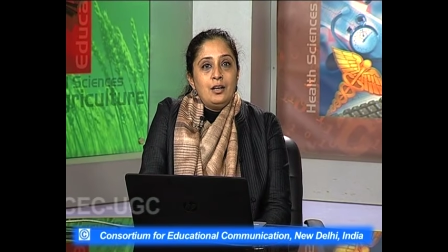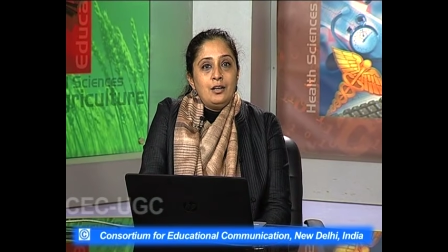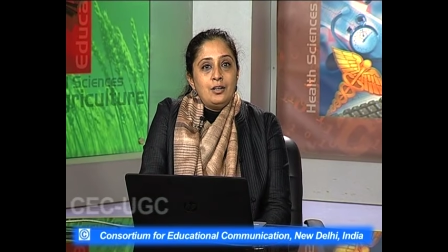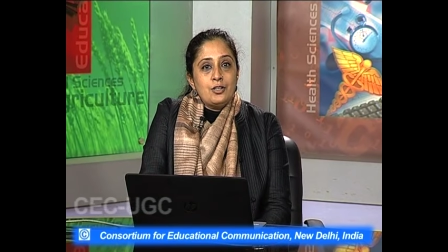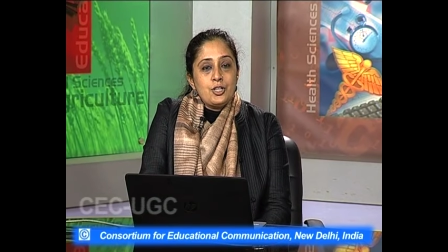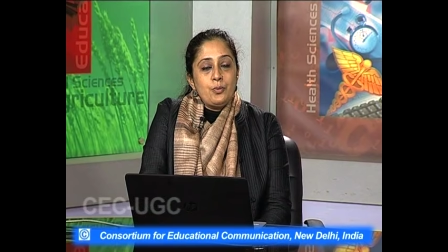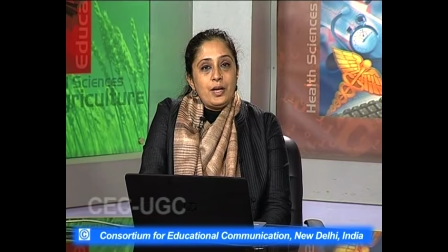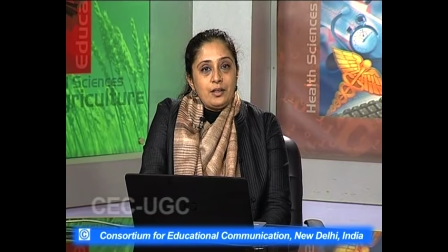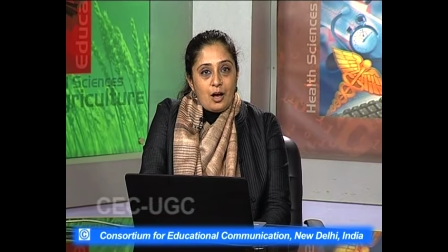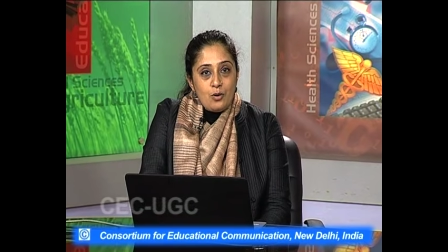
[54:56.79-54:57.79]
uh, she
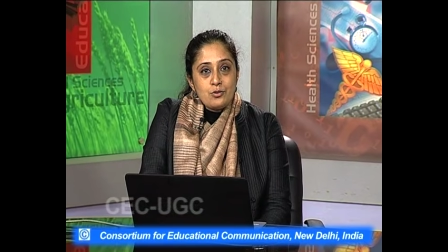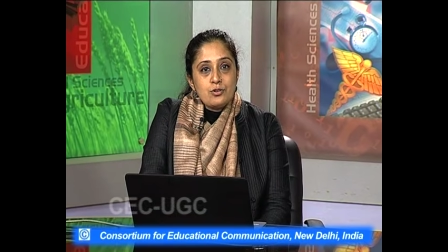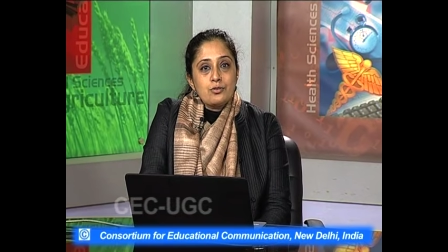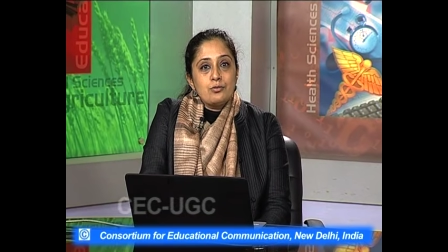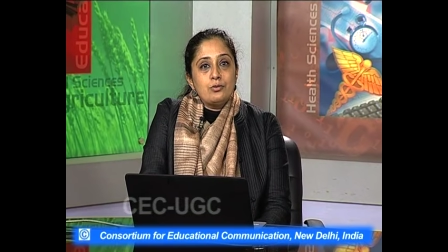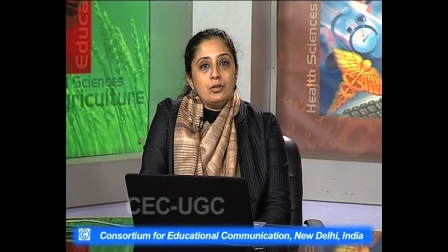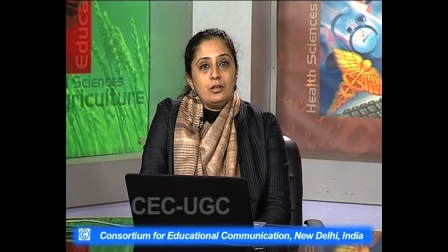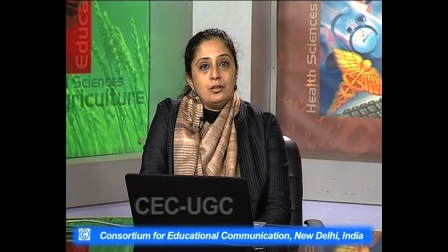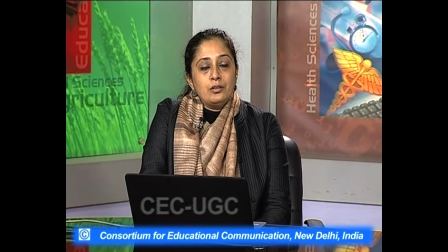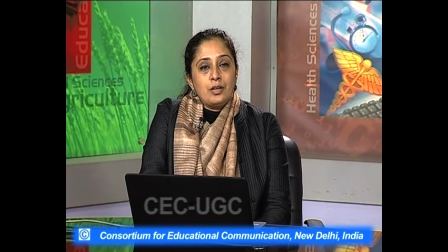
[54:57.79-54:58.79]
went out to
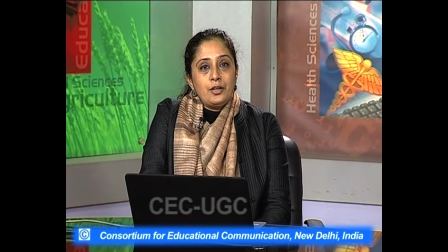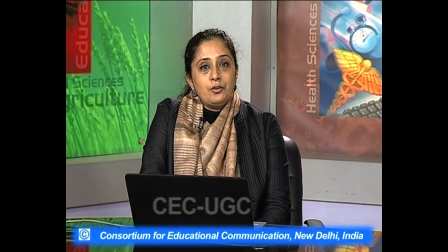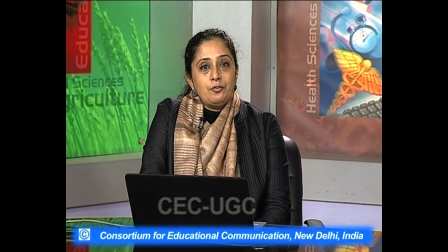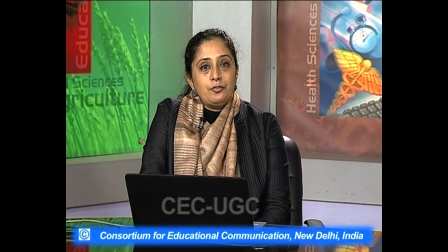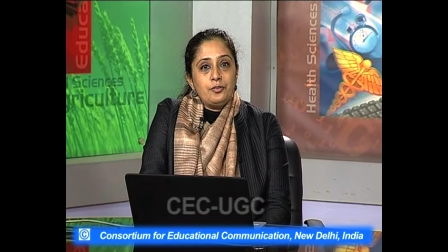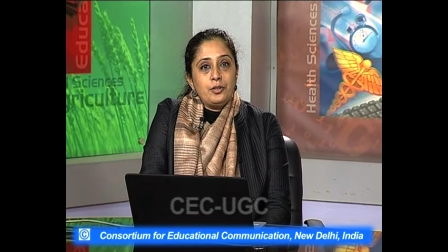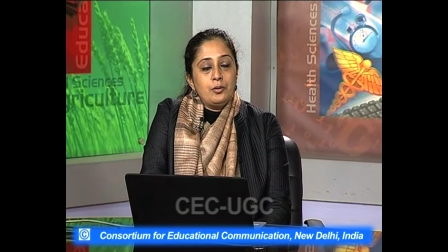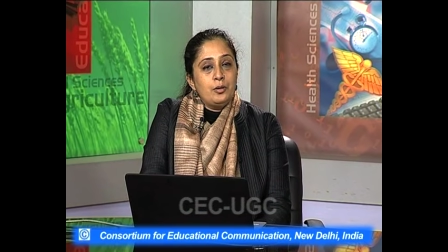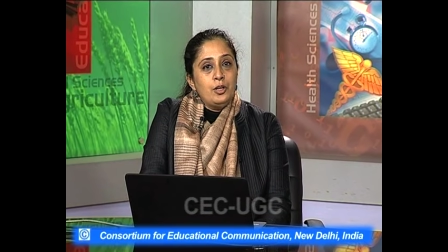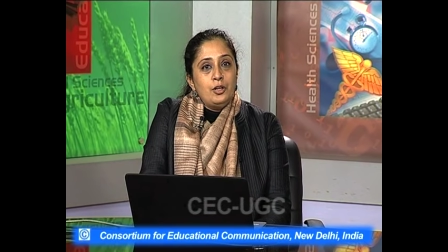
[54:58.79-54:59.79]
uh, kind of,
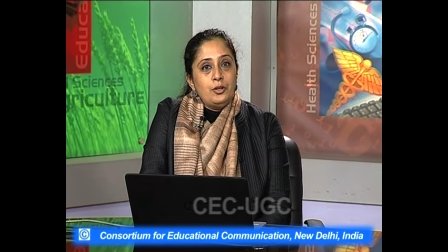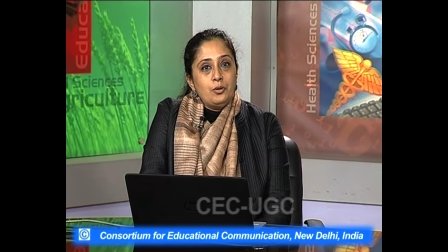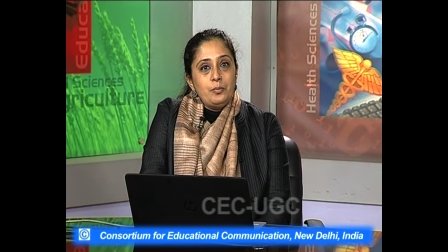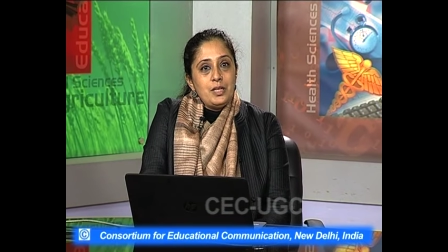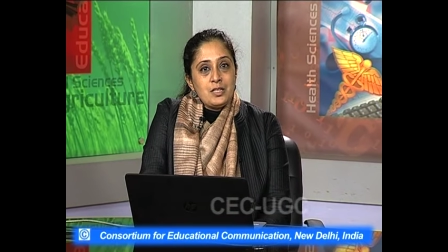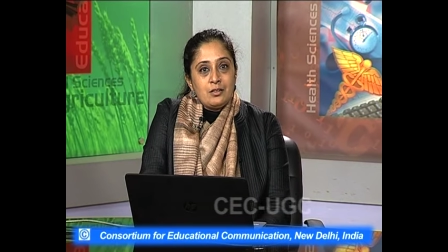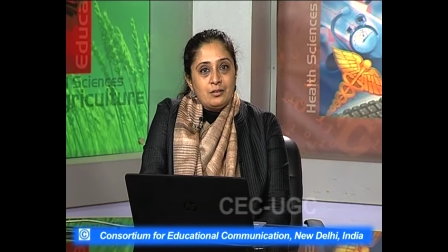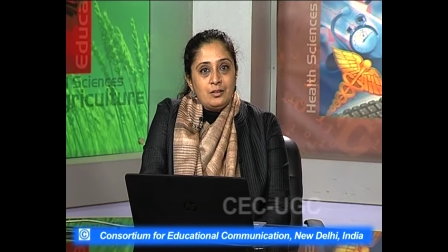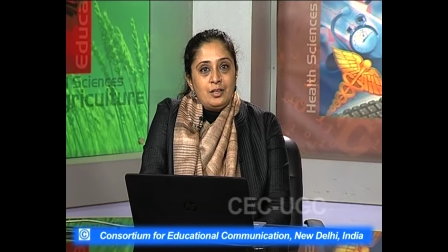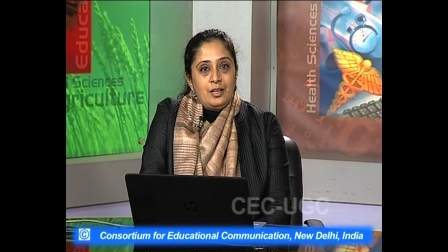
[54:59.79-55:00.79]
uh, you know, meet
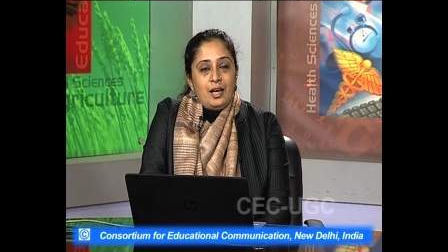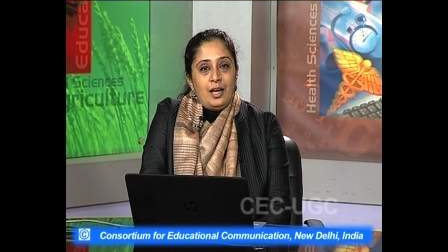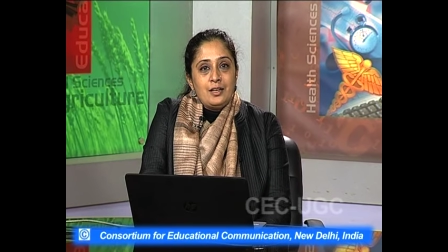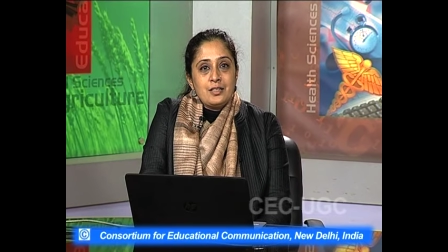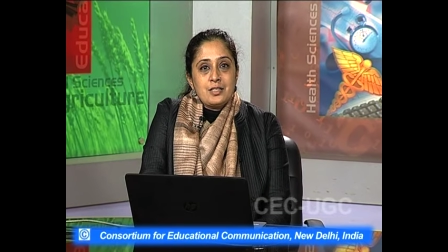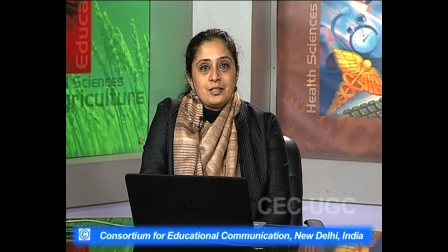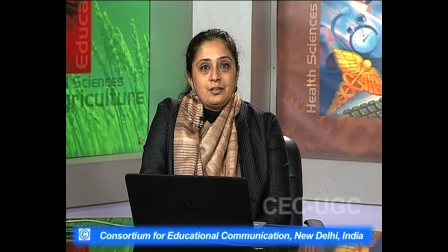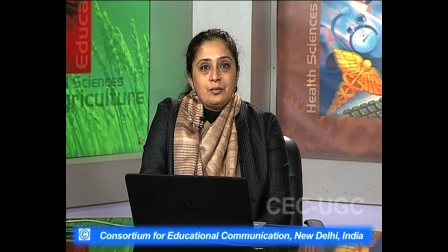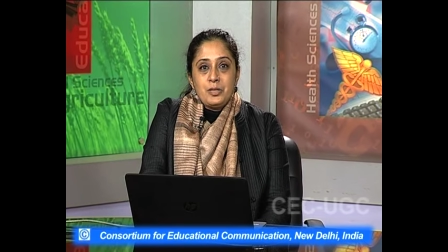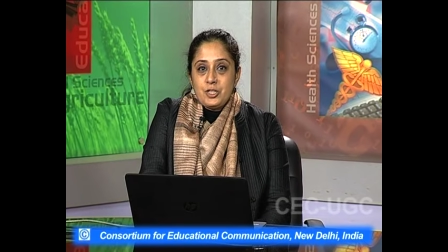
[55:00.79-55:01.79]
her, and,
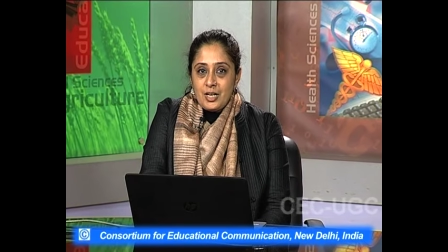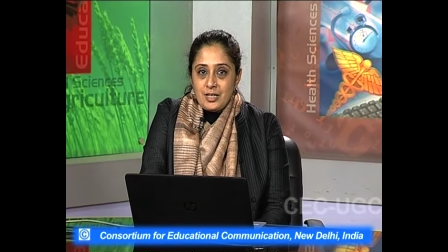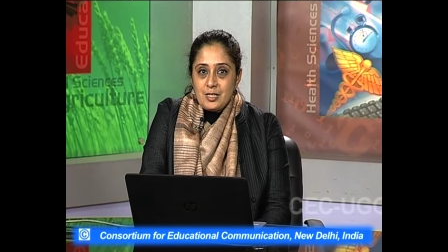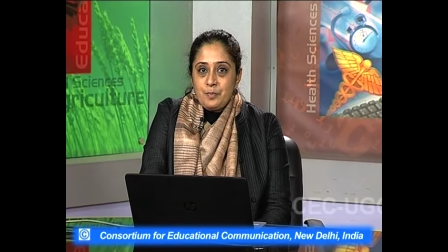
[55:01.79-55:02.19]
uh, but she had